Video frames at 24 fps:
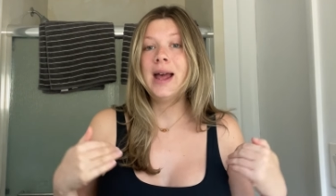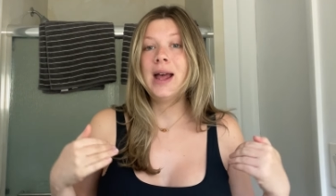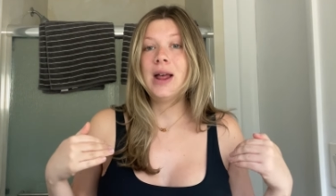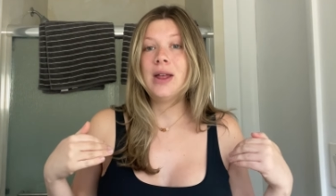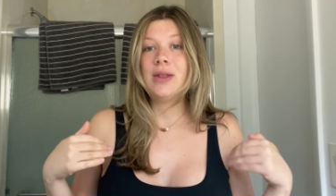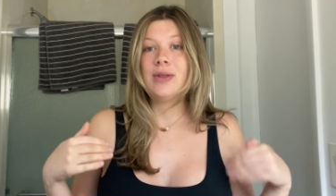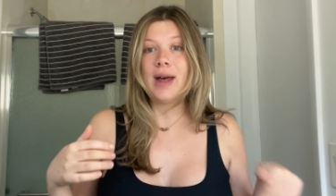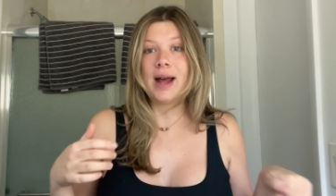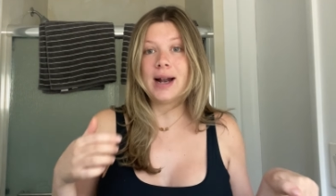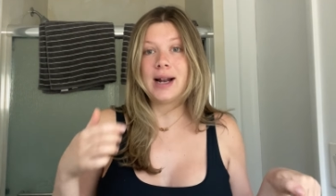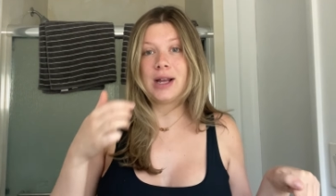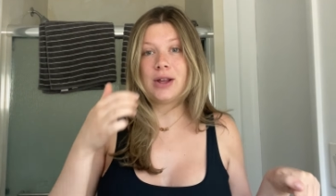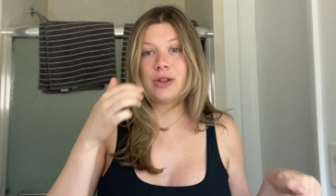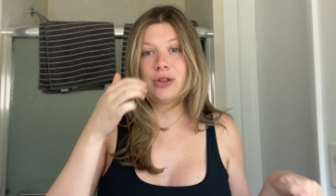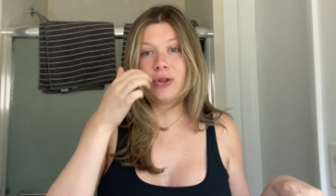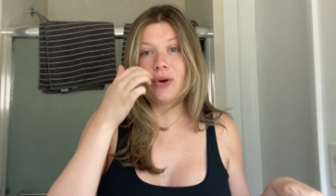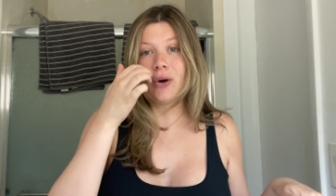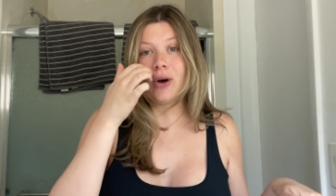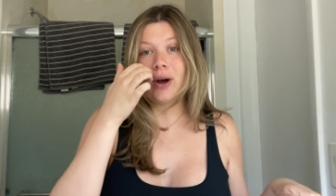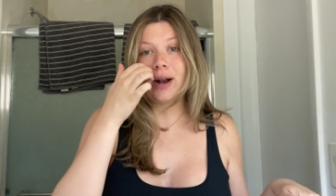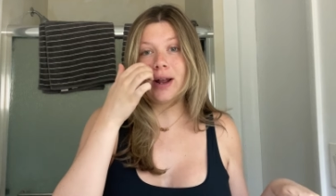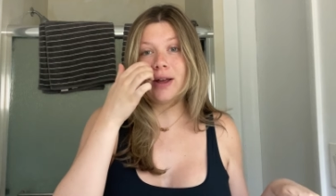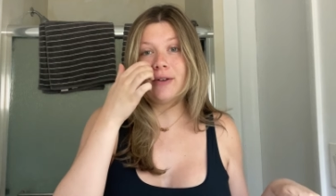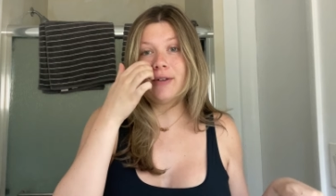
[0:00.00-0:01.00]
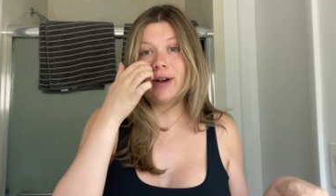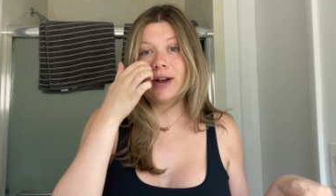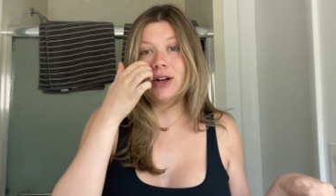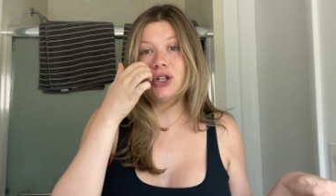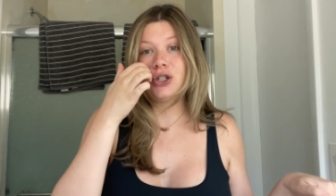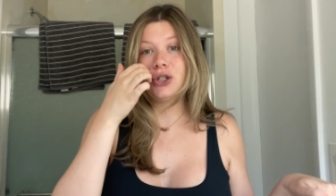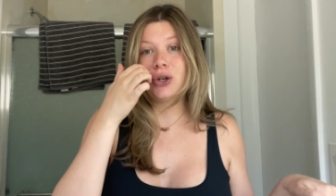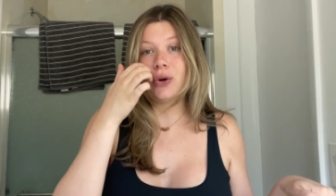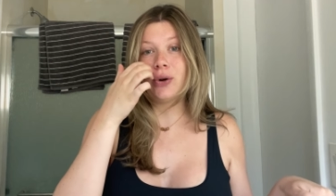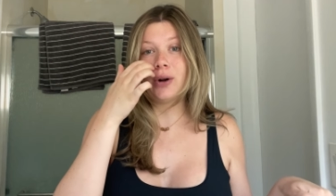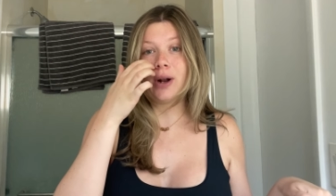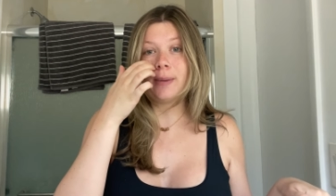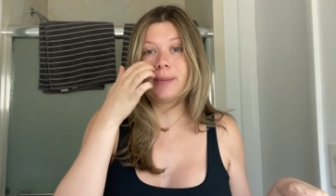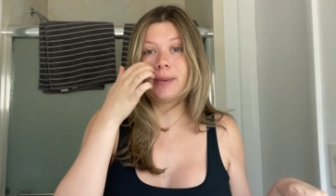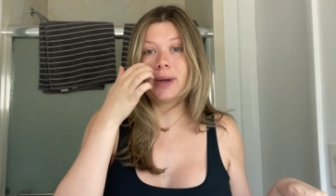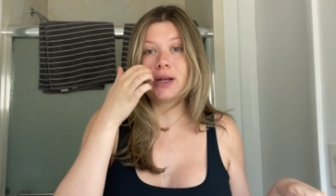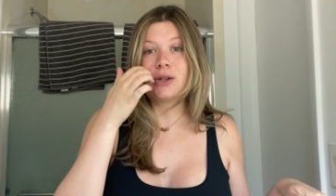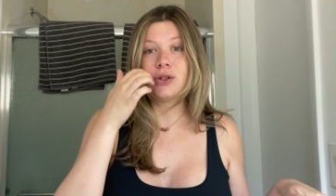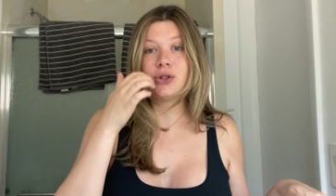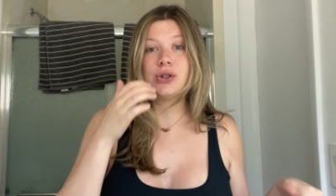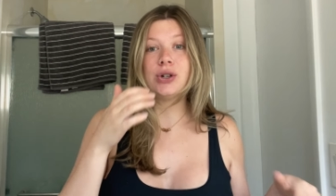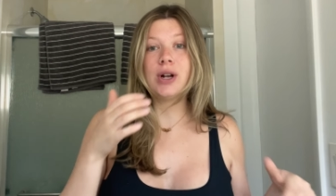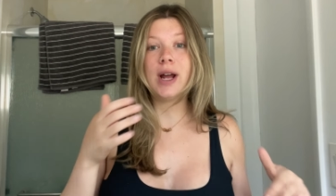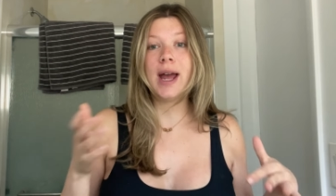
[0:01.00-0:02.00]
that he thought if I showed up
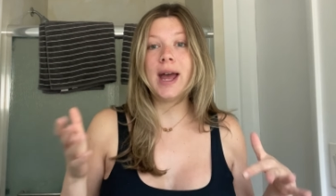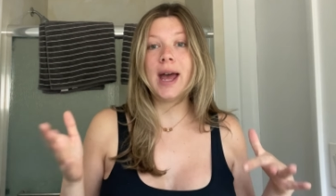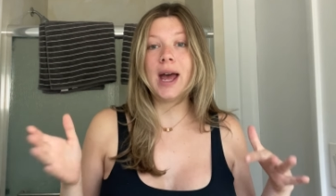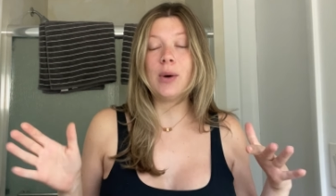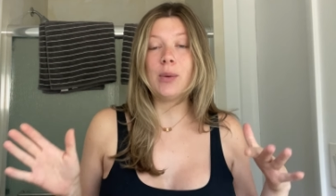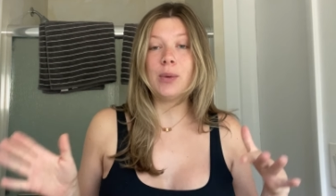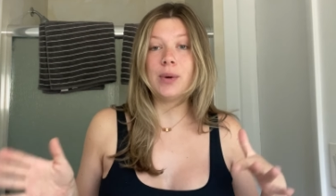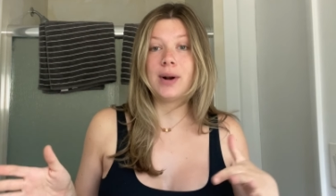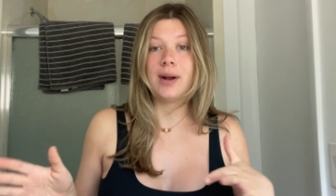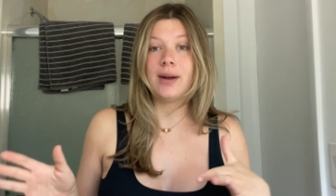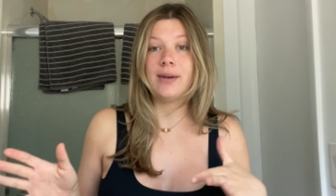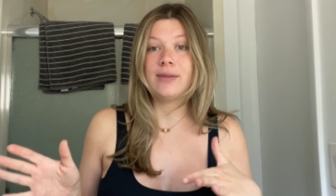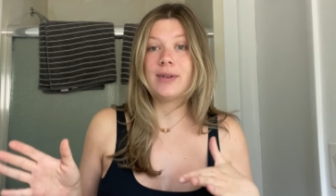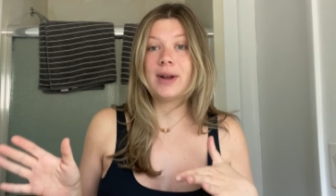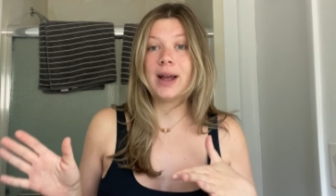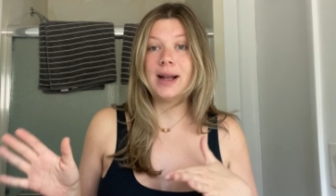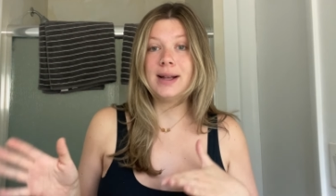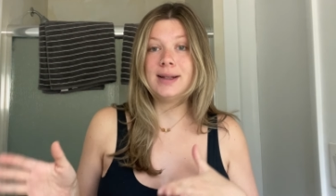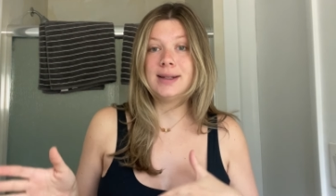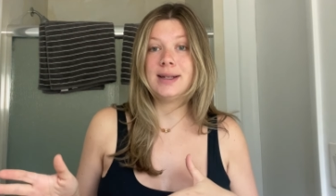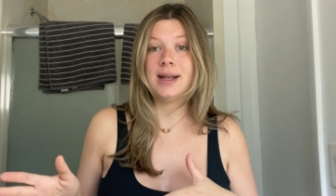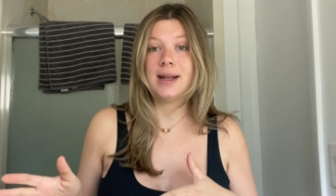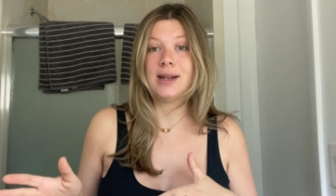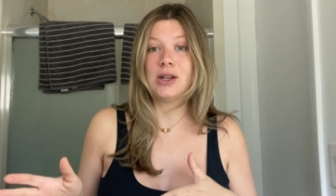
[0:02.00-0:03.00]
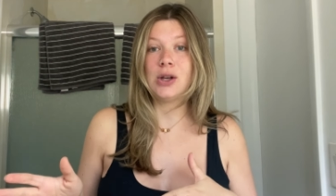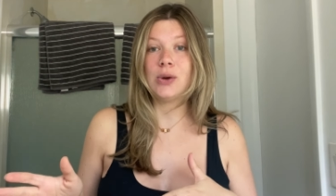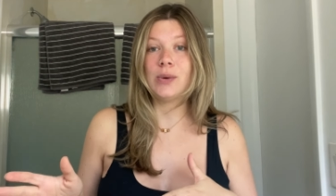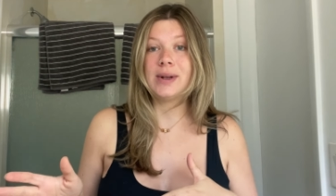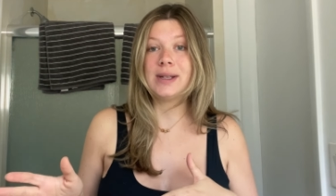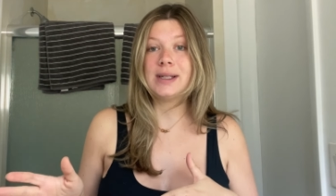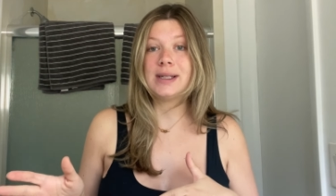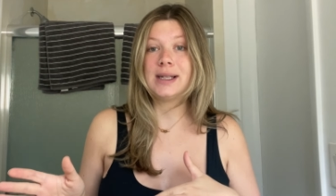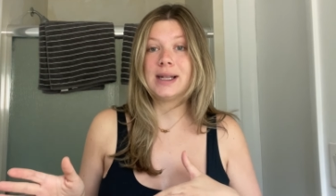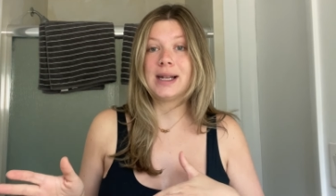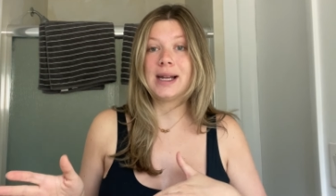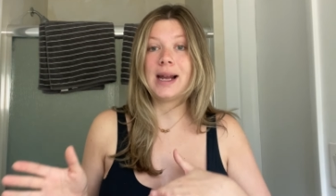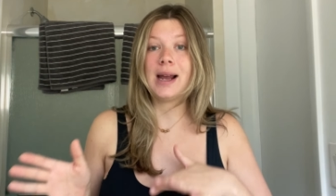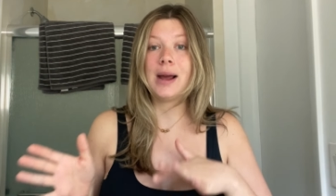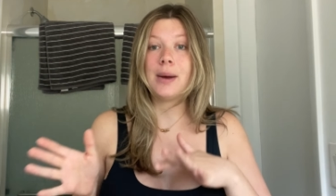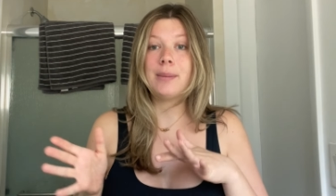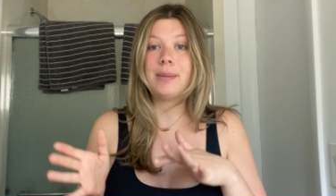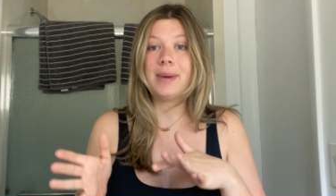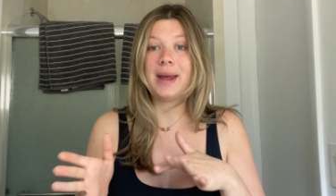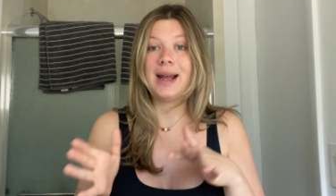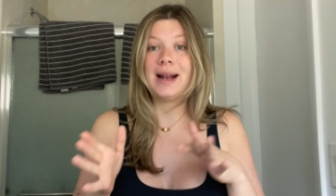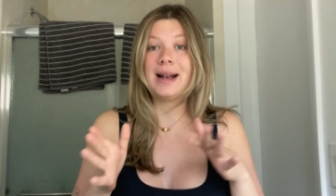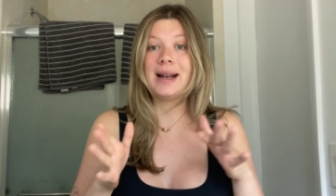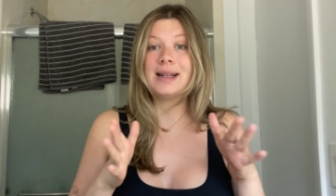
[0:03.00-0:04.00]
yesterday, I would have continuously
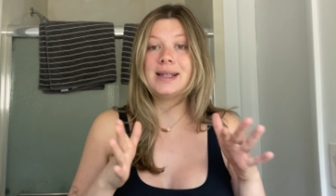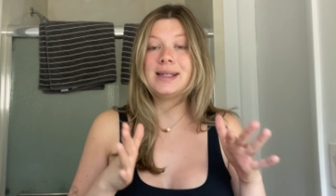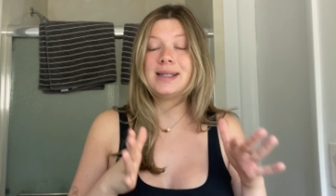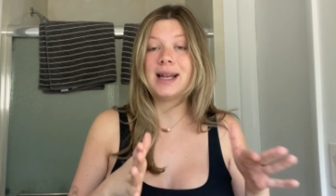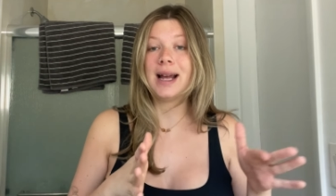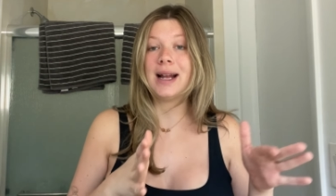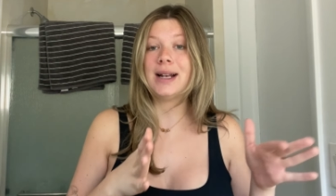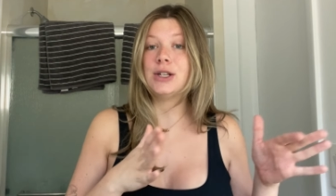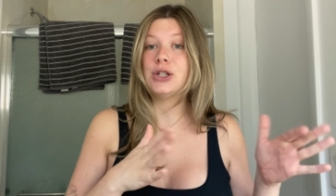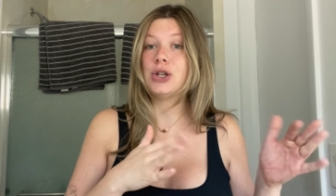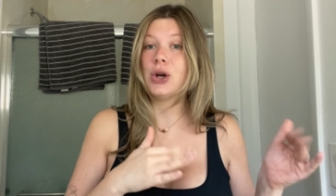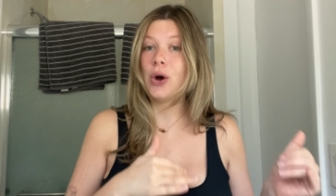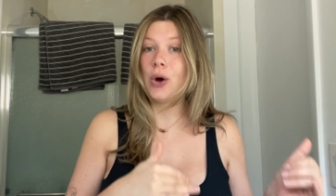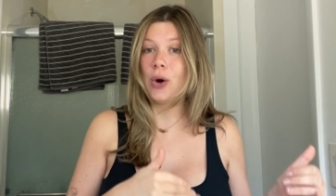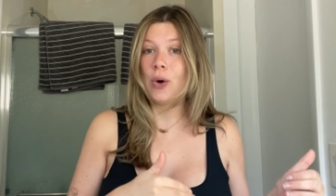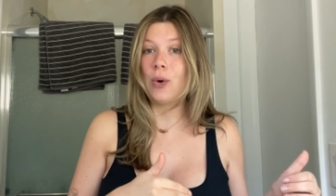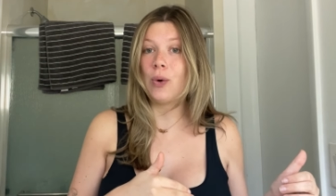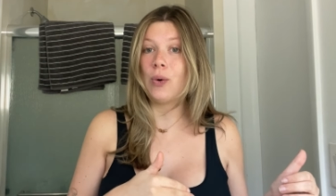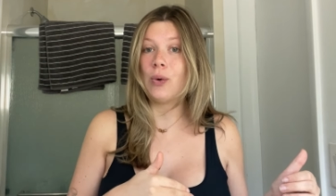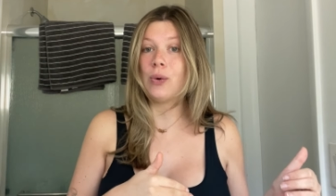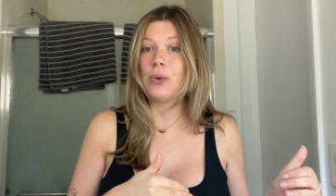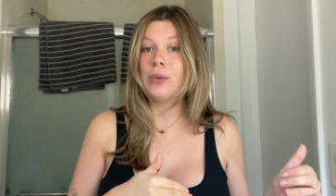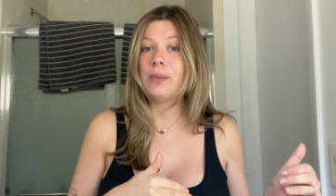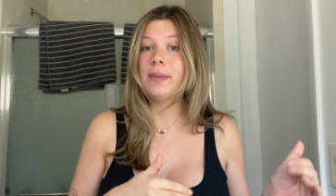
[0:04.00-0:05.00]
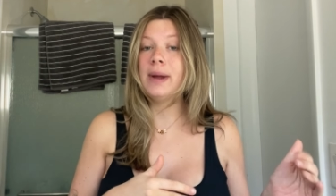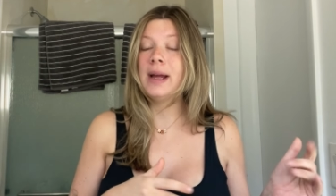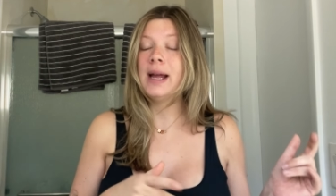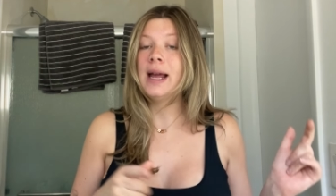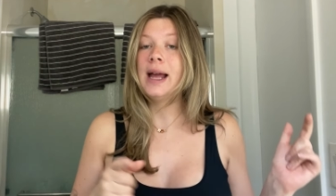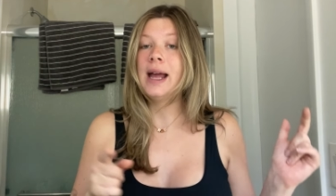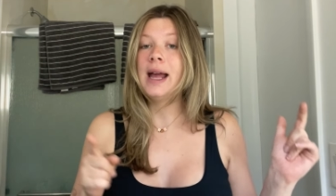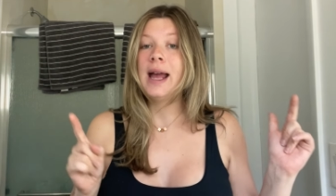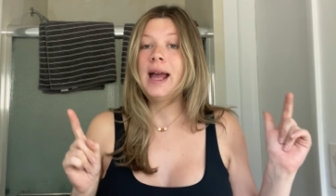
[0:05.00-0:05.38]
been sent home.